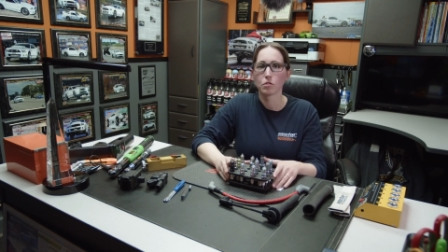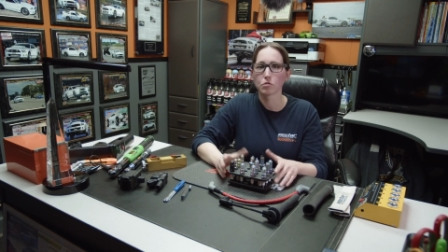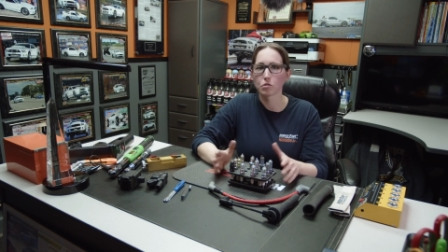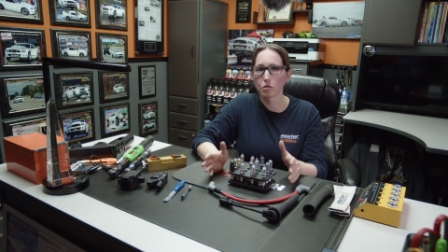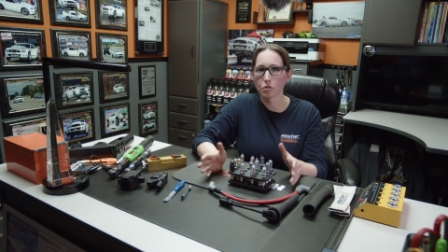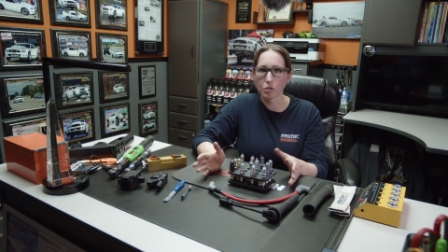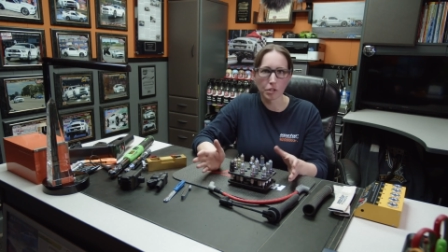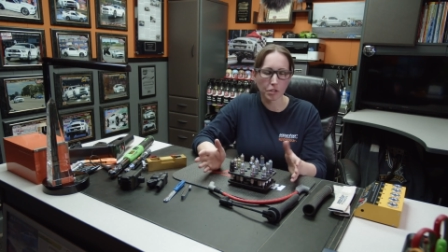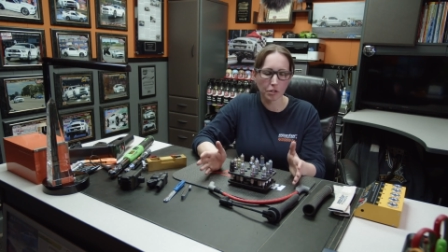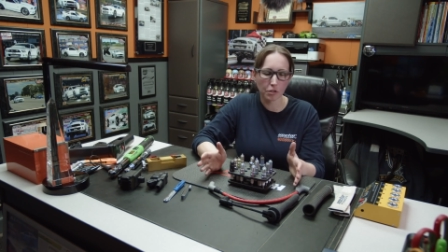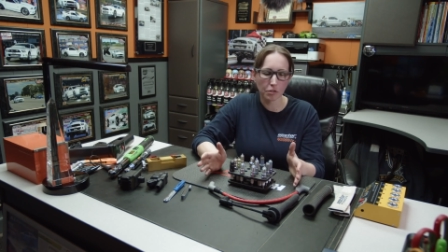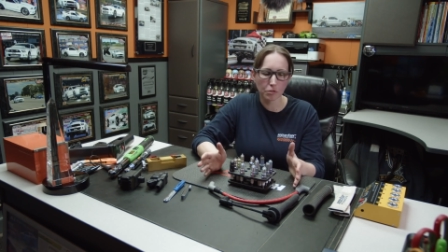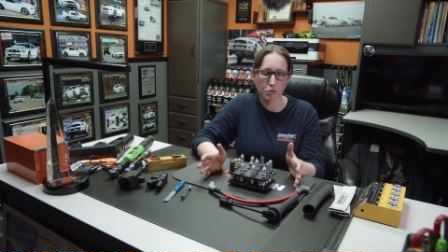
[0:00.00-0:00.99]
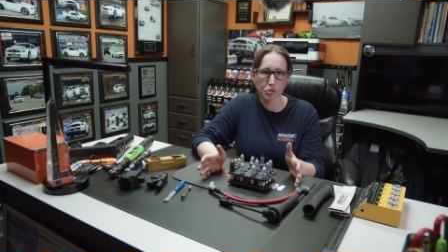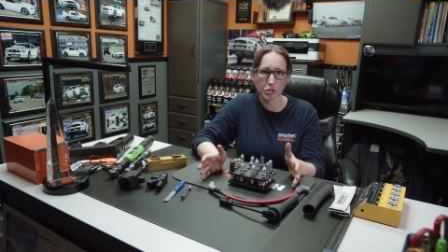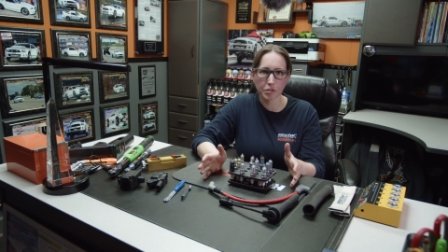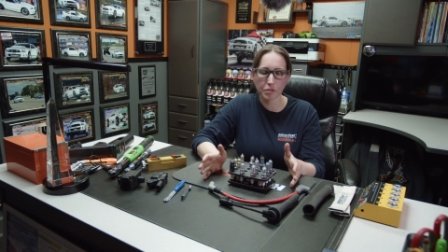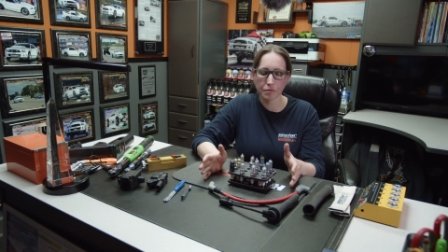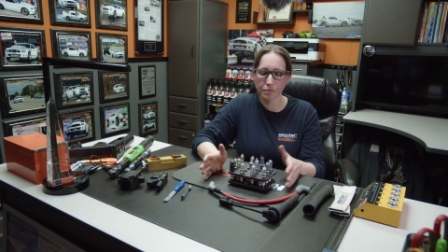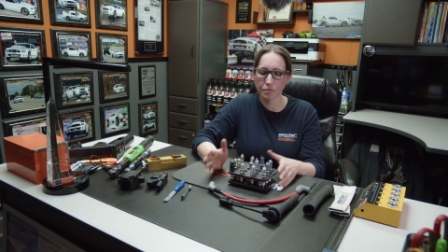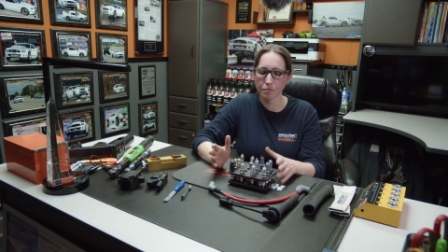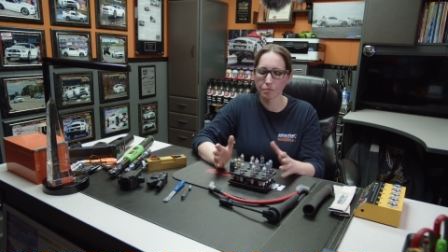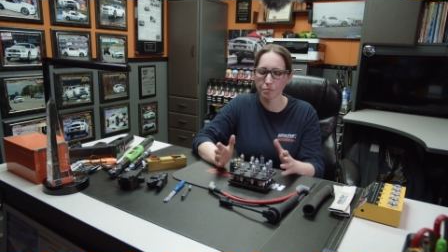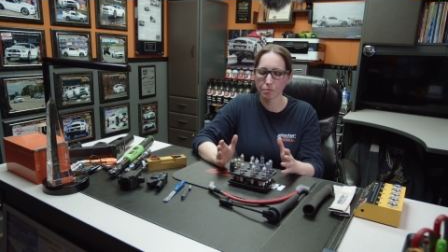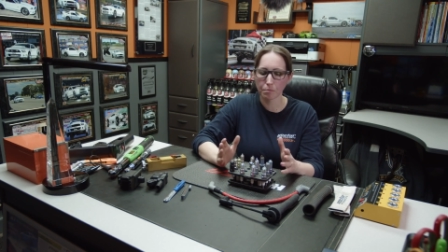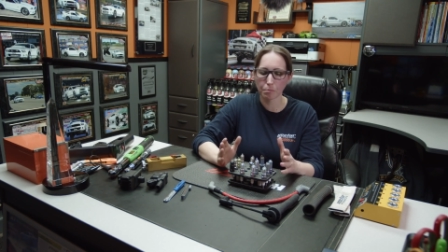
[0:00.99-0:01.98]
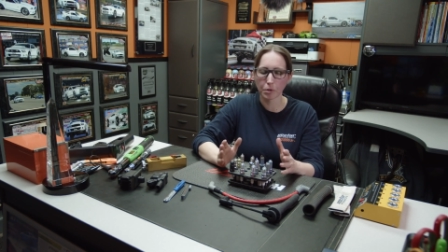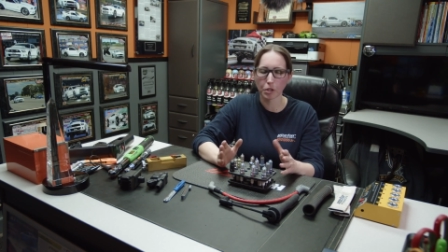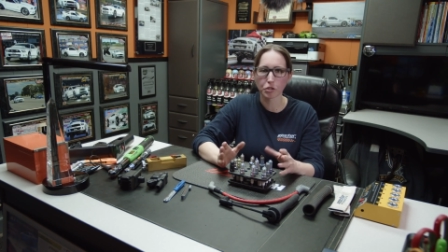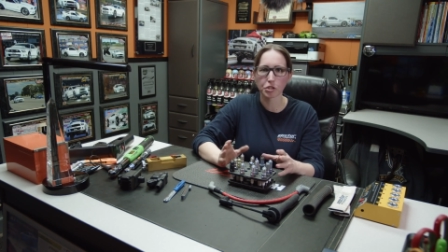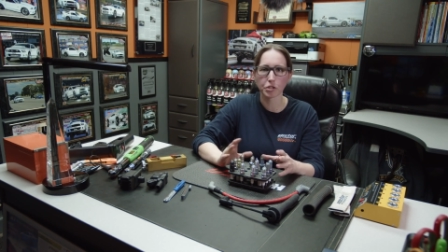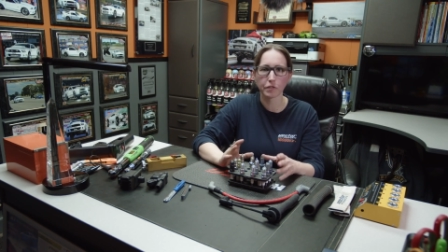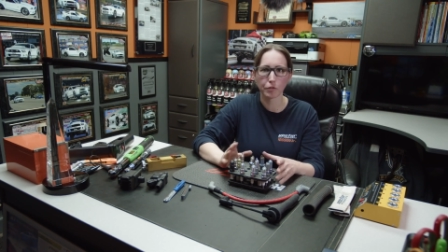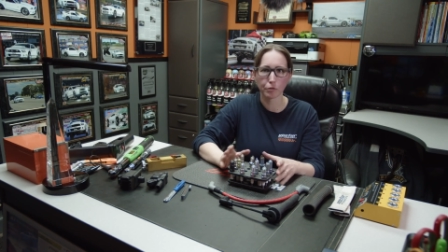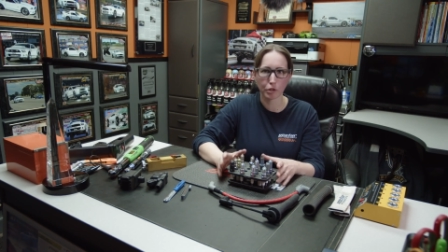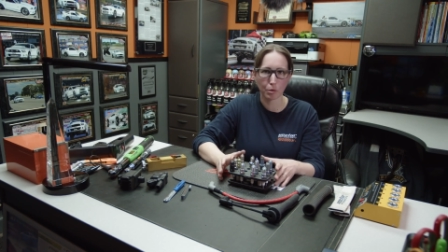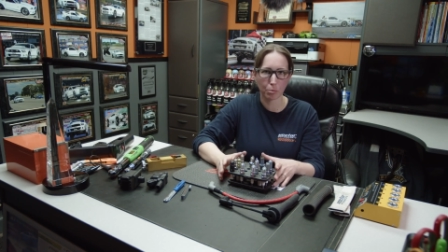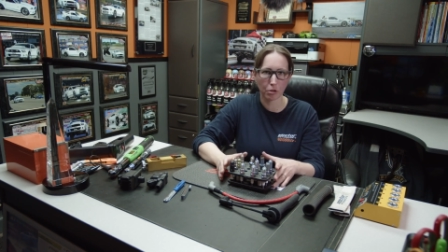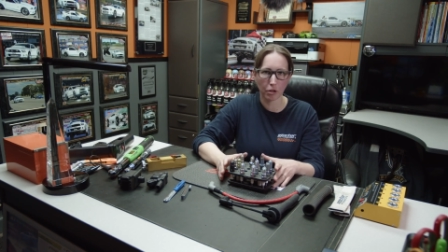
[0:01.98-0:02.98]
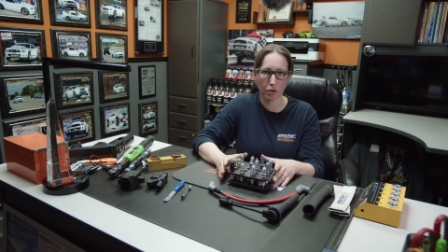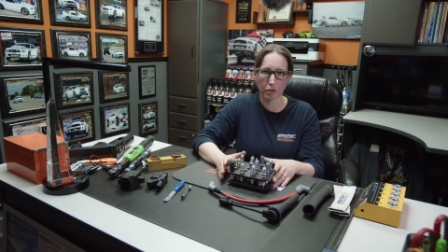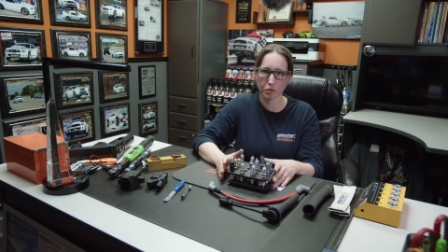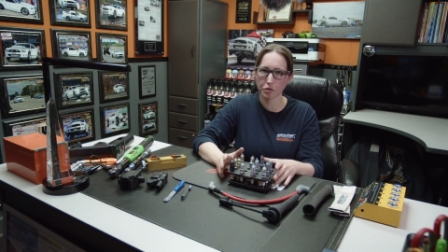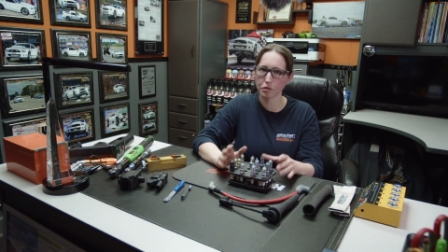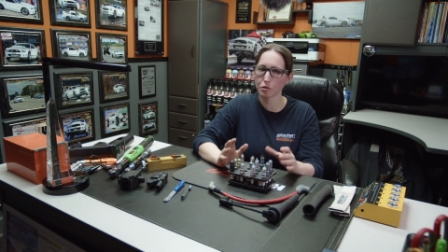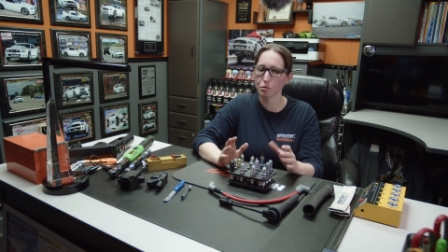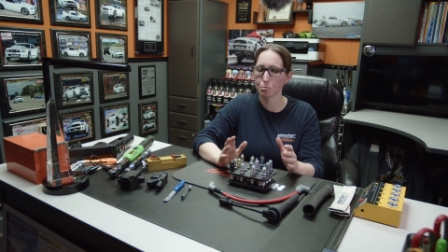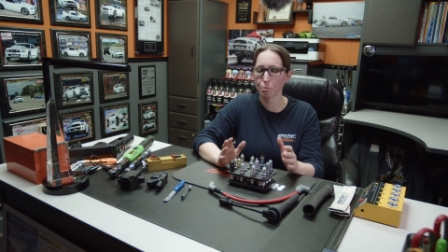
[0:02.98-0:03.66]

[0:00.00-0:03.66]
So in conclusion, make sure you have the right plugs,